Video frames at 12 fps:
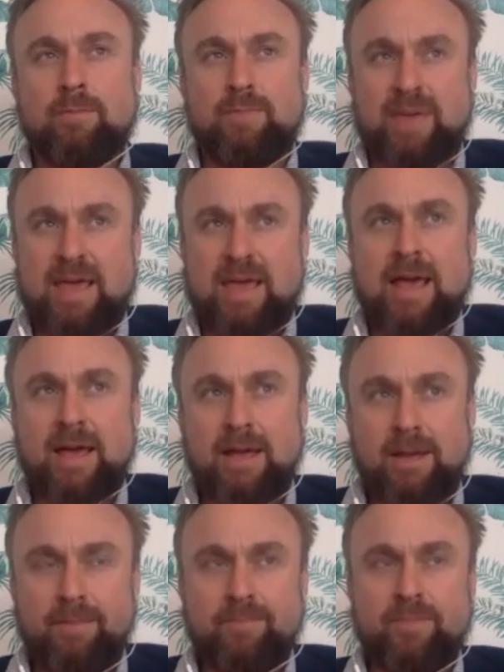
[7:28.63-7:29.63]
being,
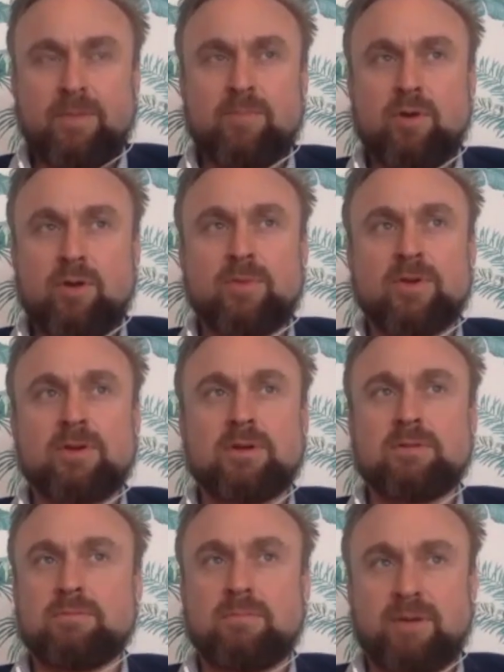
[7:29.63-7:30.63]
embodiment,
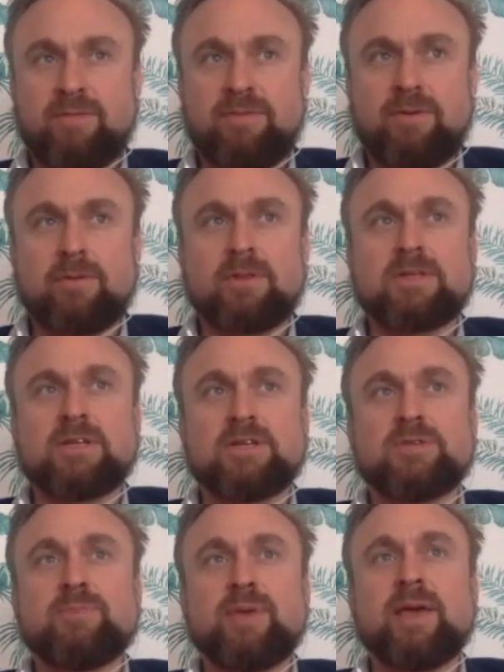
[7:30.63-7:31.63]
my field
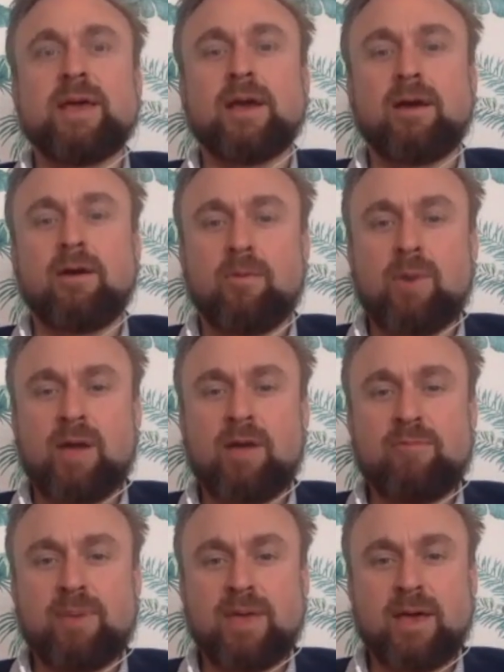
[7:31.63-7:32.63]
concerns being, our own way
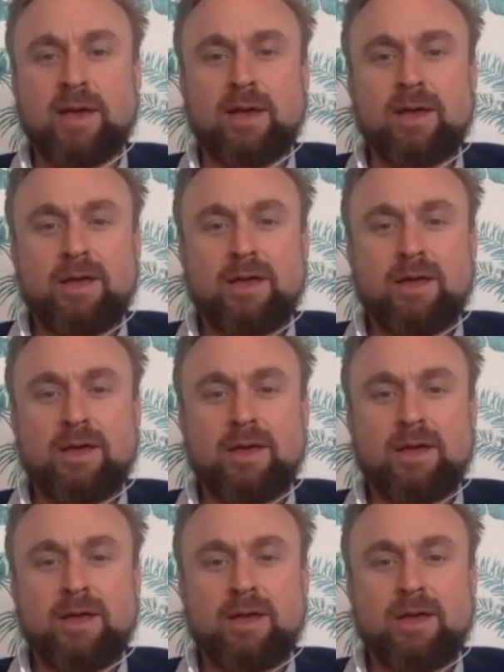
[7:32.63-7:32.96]
of being,